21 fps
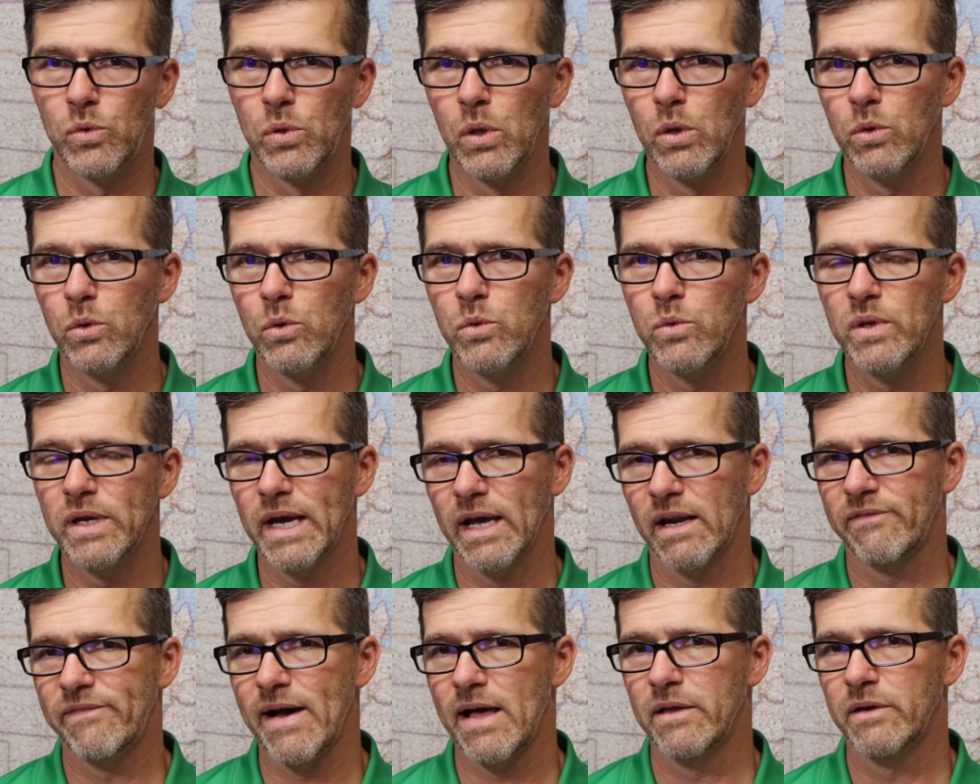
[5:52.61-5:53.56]
2, you
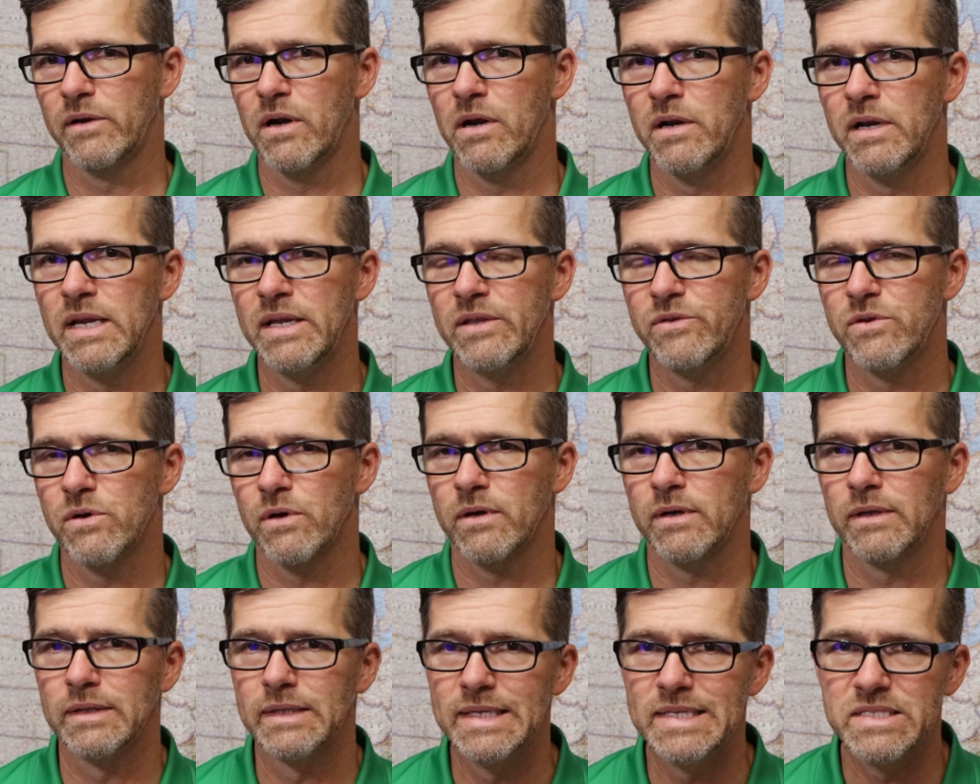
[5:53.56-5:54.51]
got to file it underneath your
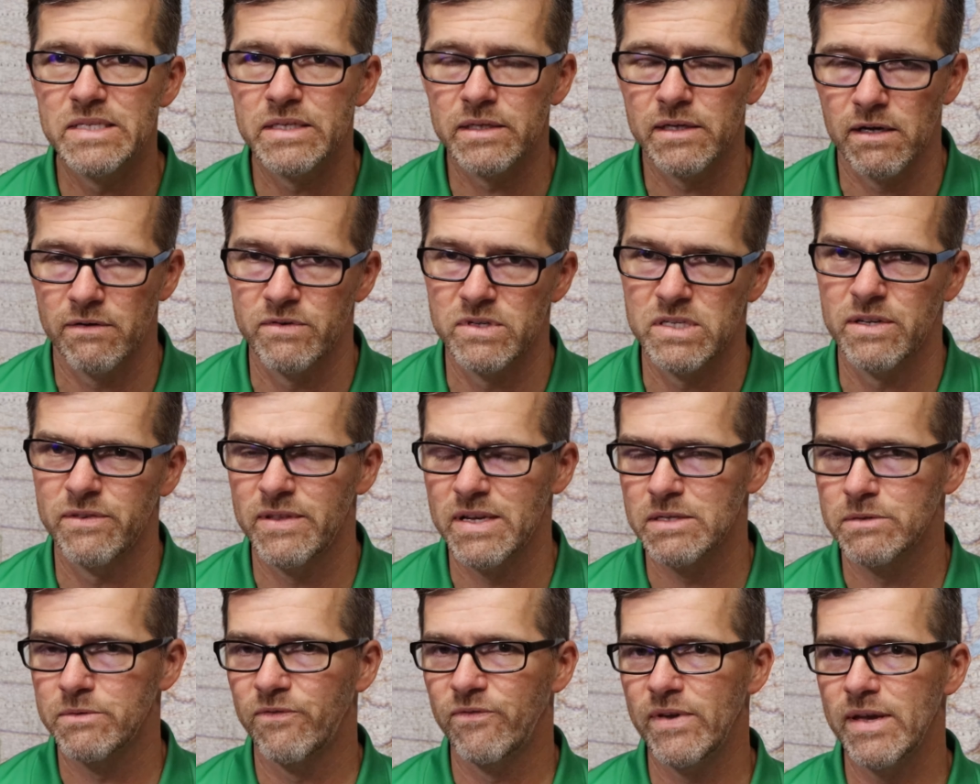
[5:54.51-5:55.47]
collision coverage if
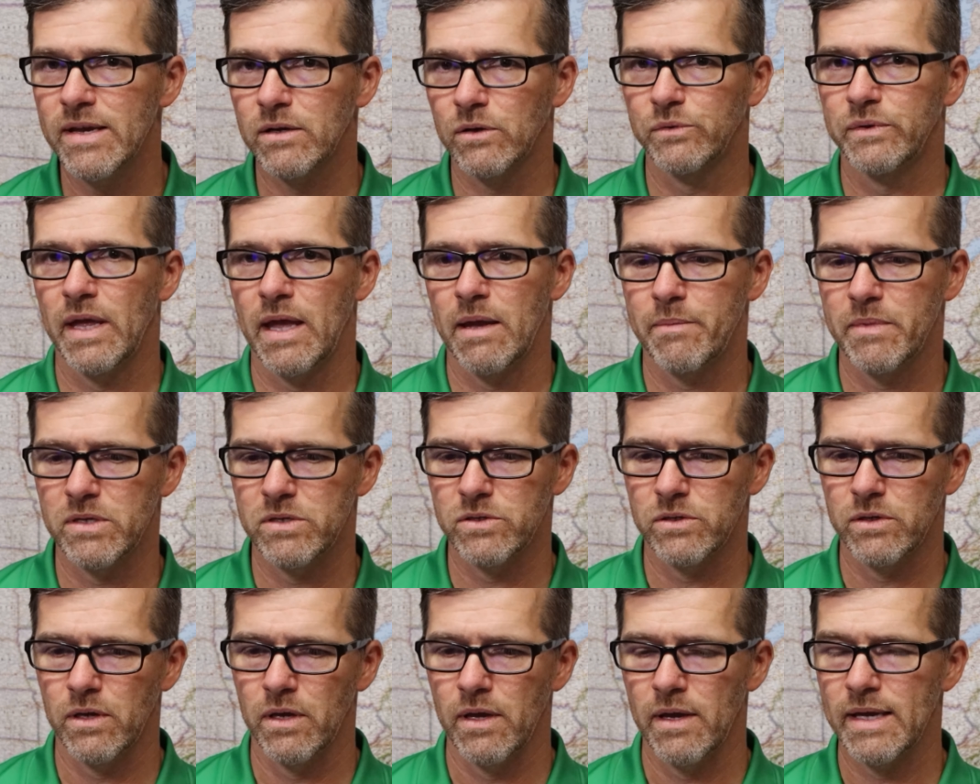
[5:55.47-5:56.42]
there's vehicle
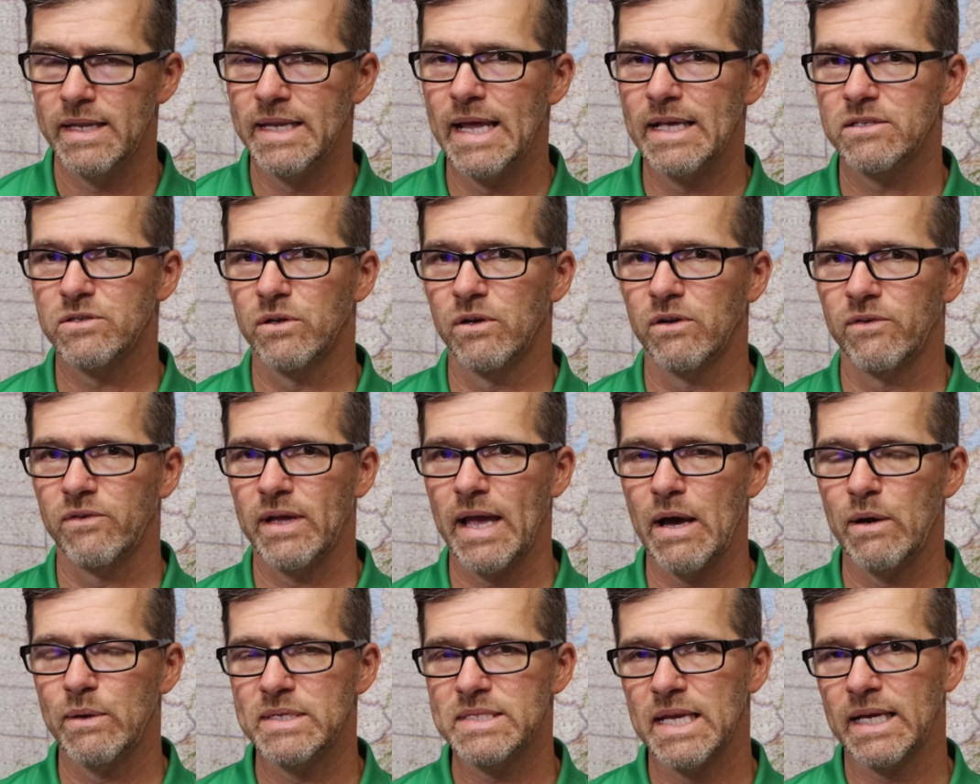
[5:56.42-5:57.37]
damage, and that's going to
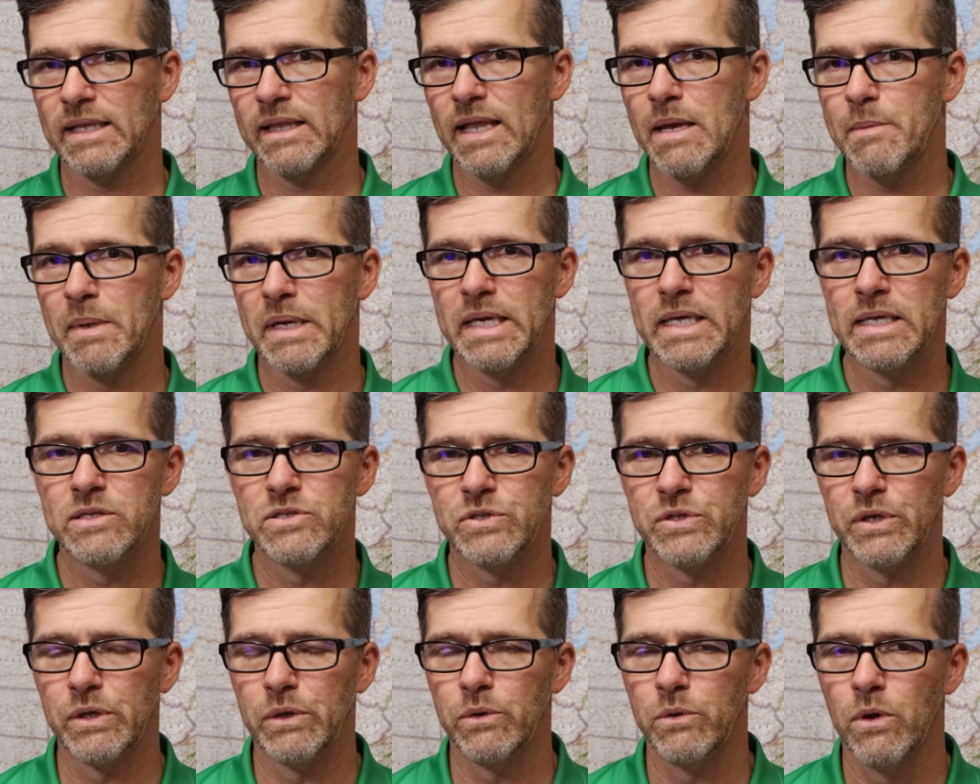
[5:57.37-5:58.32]
count as a claim
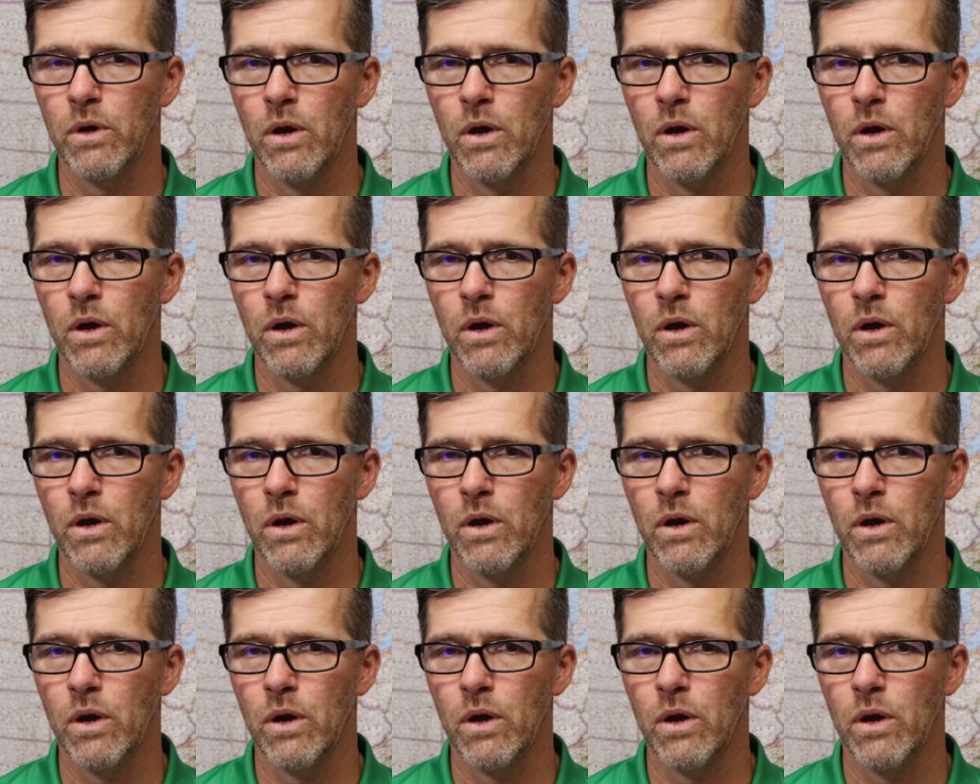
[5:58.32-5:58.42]
against you.